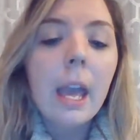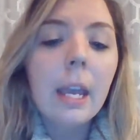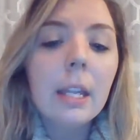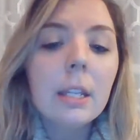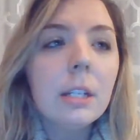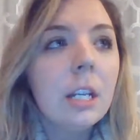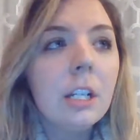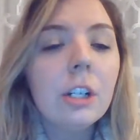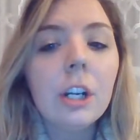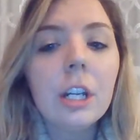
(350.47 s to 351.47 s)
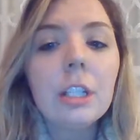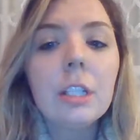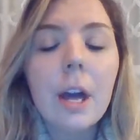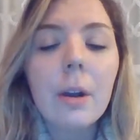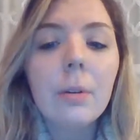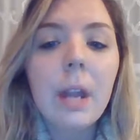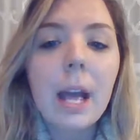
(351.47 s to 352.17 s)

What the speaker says: And the teacher is known